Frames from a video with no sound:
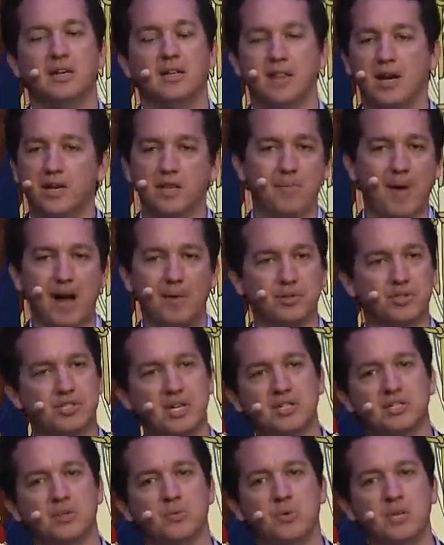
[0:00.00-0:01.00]
There, the Bible
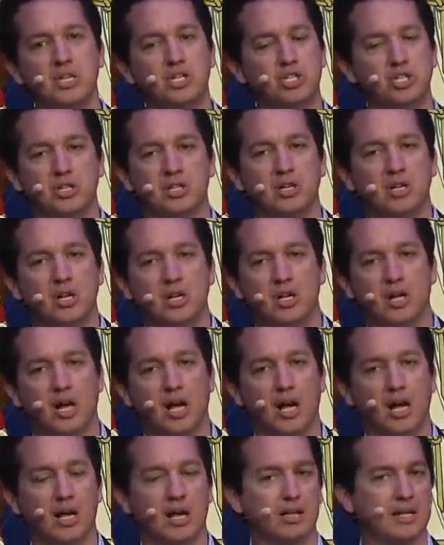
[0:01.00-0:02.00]
says it. We should
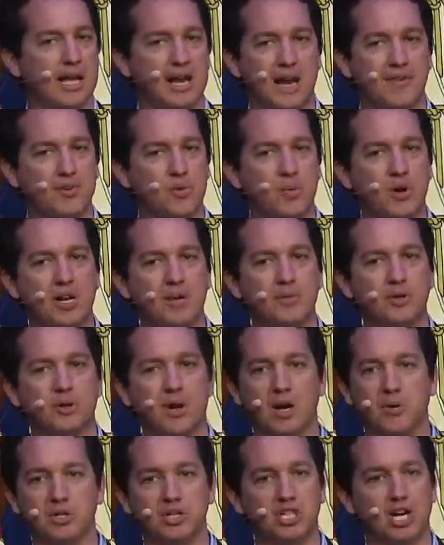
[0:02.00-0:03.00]
uh, let everyone
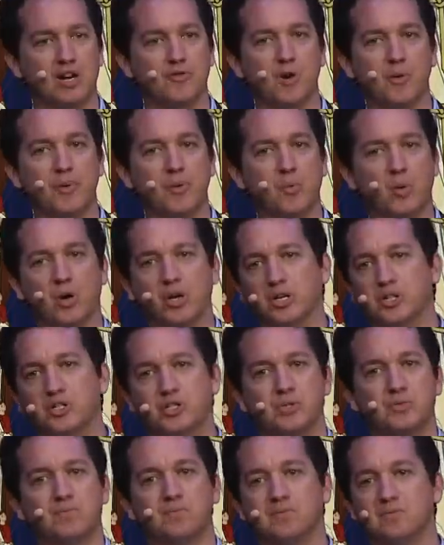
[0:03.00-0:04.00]
immigrate. We should have open
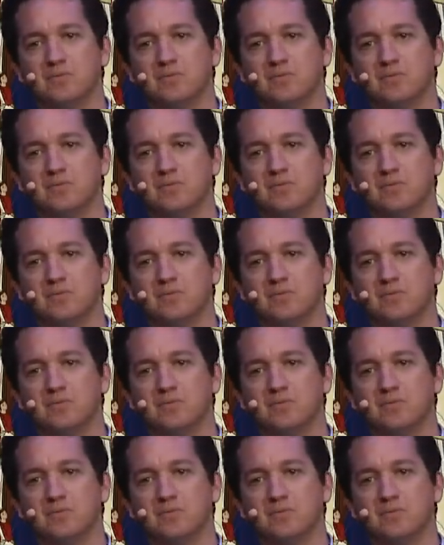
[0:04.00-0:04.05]
borders.